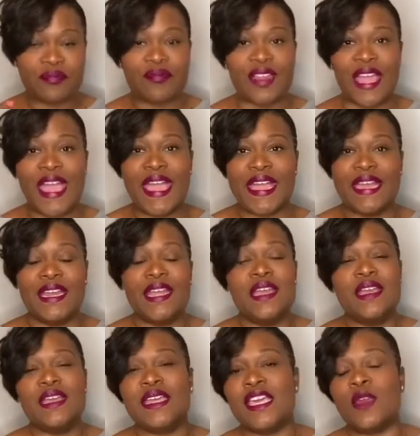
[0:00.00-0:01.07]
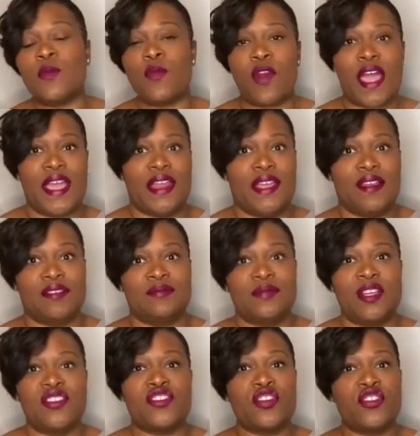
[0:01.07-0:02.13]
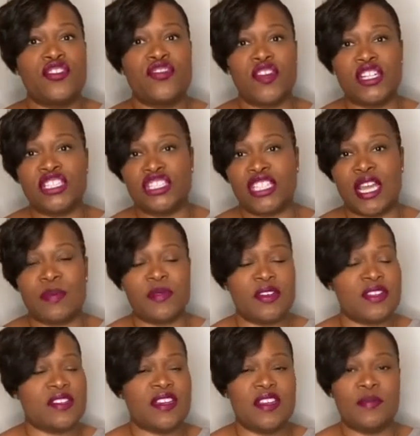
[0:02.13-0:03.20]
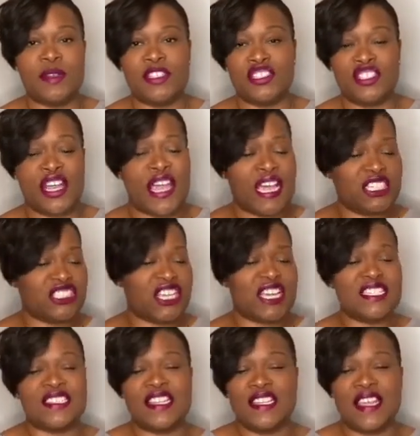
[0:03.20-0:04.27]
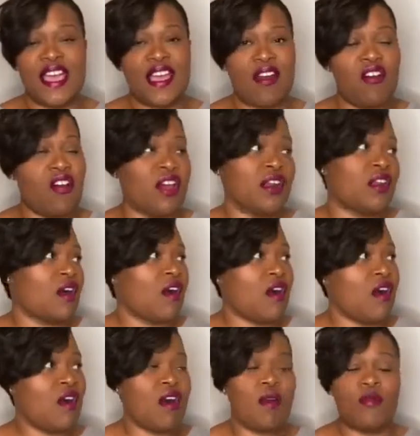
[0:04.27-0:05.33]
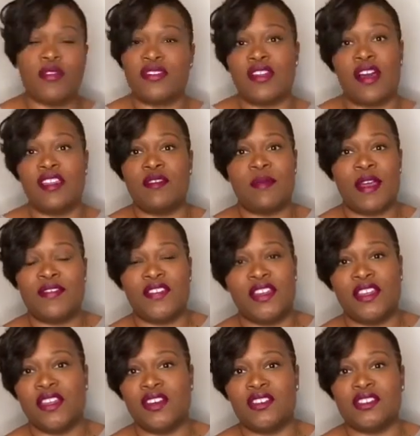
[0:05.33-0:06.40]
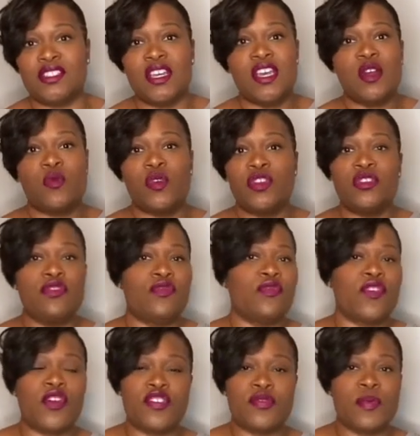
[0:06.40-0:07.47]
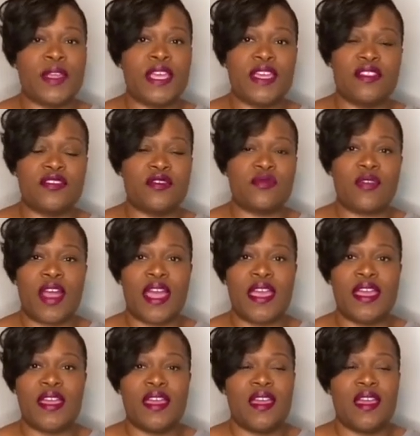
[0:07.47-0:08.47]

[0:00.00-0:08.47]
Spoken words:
8, keep writing. So the first chapter is going to be trash. I say that on almost all of my videos. When you first begin to write,